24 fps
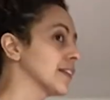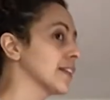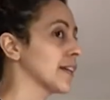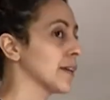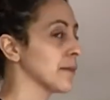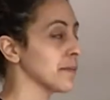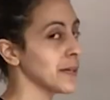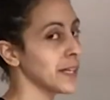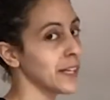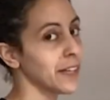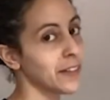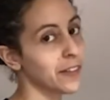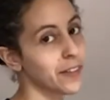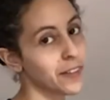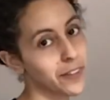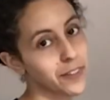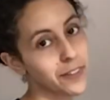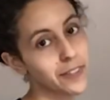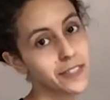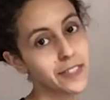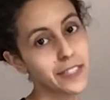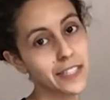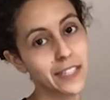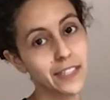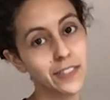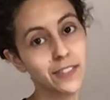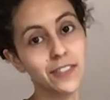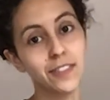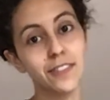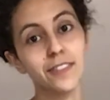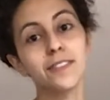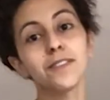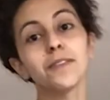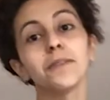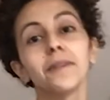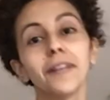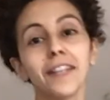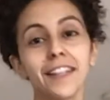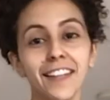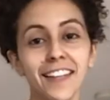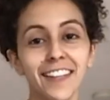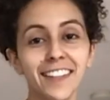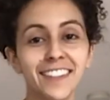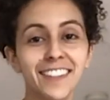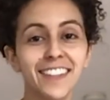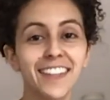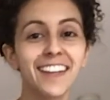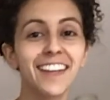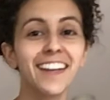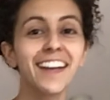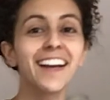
like I'm getting thirsty just doing this.